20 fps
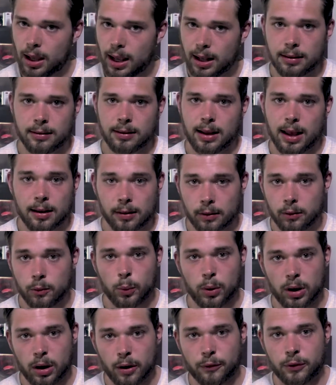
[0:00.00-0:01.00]
And
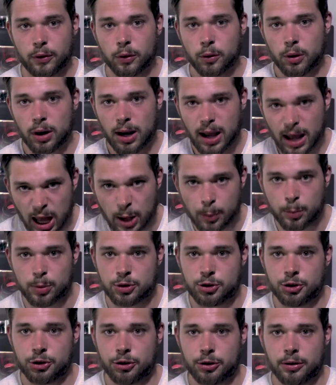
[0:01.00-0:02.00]
then we have your
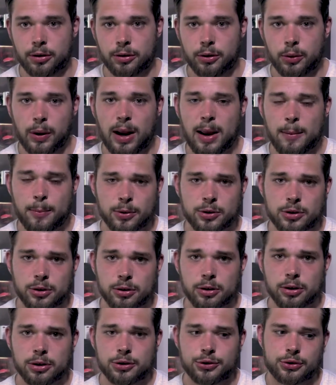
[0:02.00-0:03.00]
aperture. Your
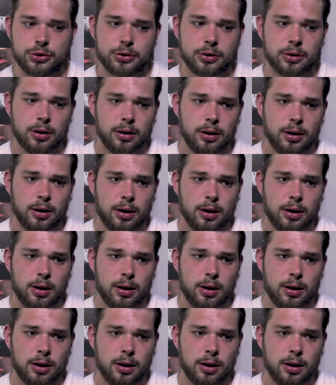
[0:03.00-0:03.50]
aperture is